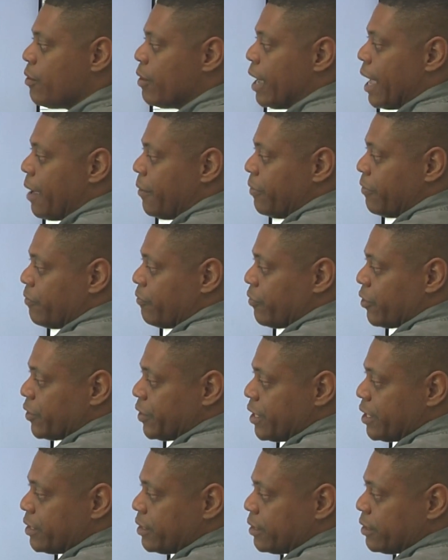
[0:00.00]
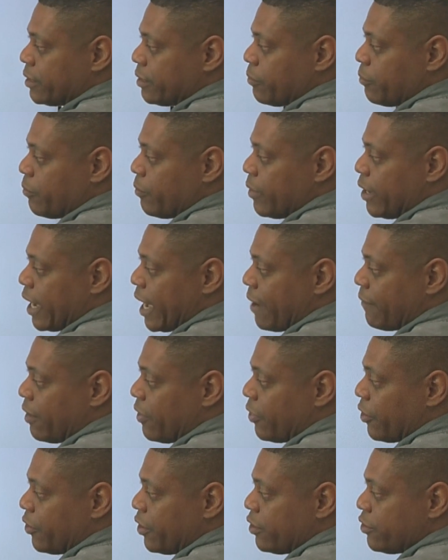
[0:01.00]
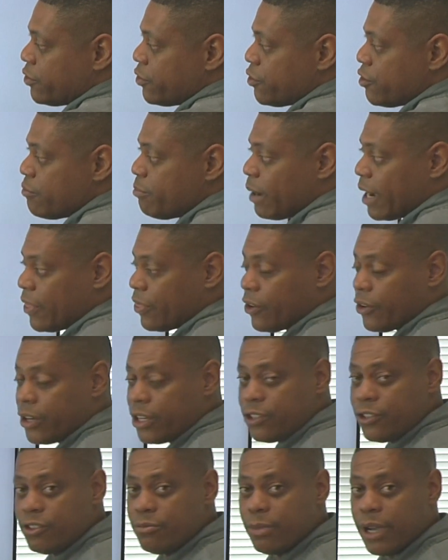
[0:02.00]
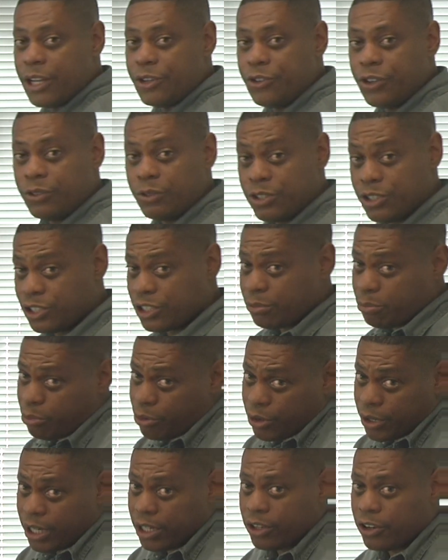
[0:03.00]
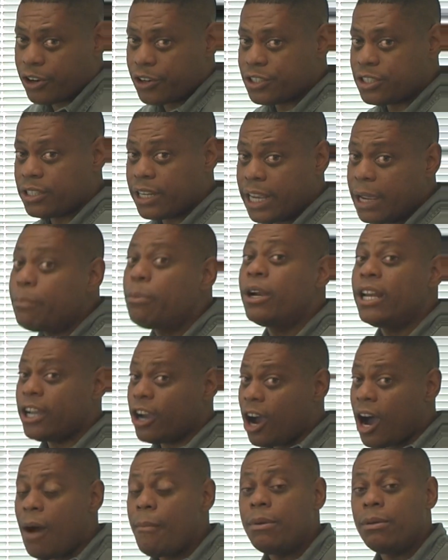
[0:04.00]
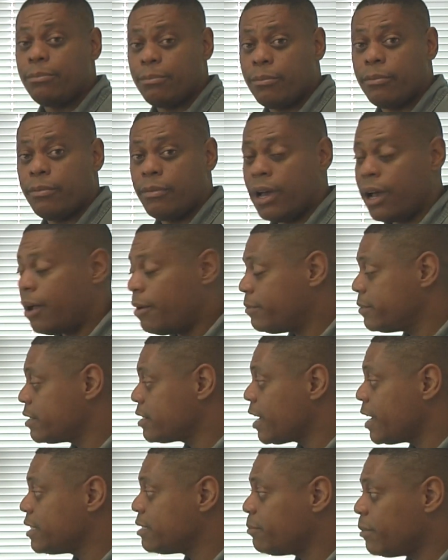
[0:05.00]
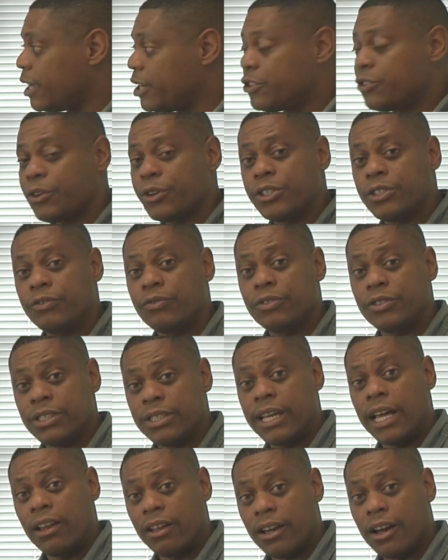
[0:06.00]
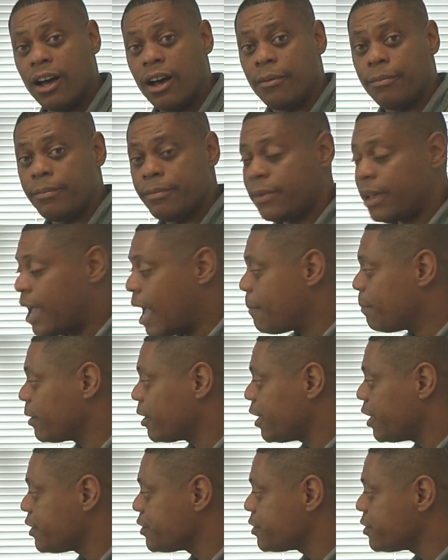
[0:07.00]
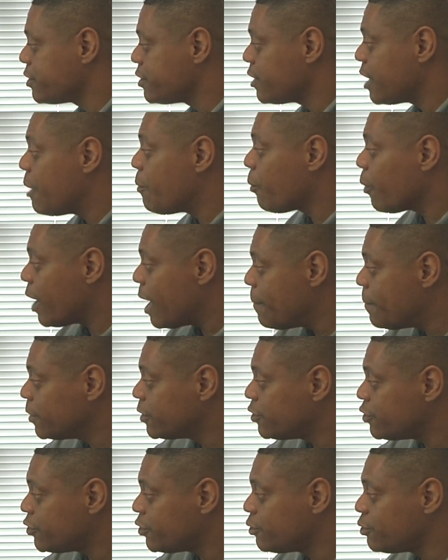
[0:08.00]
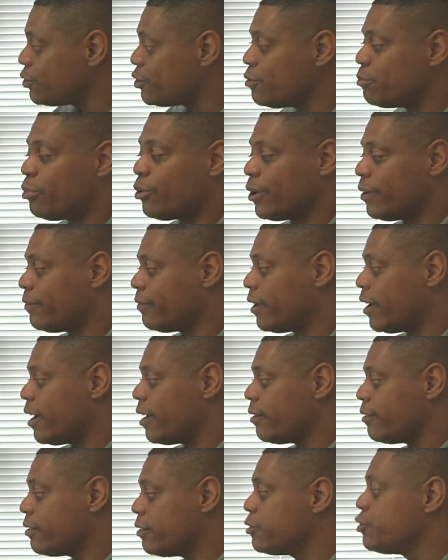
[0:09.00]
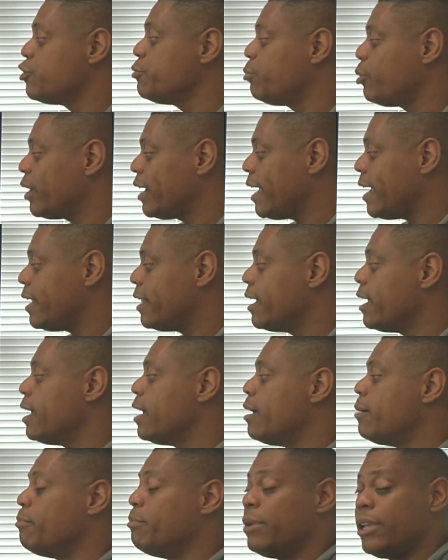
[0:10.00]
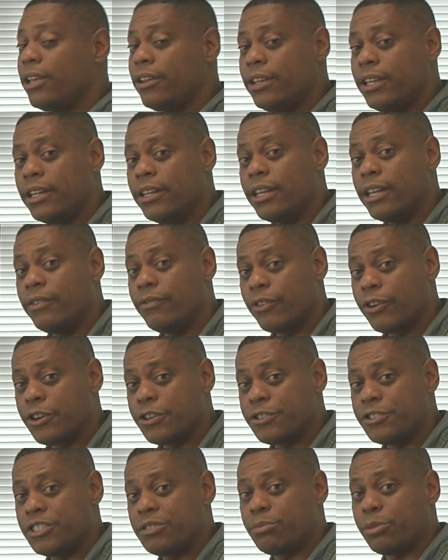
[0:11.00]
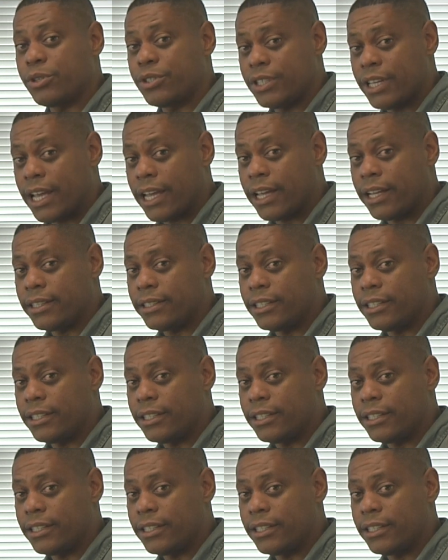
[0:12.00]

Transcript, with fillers: And for this, we have a 32 by 32 matrix, which is a pretty large, a pretty common uh, size matrix for the telecom applications. And we're able to do 2.5, 2.8 million inversions per second.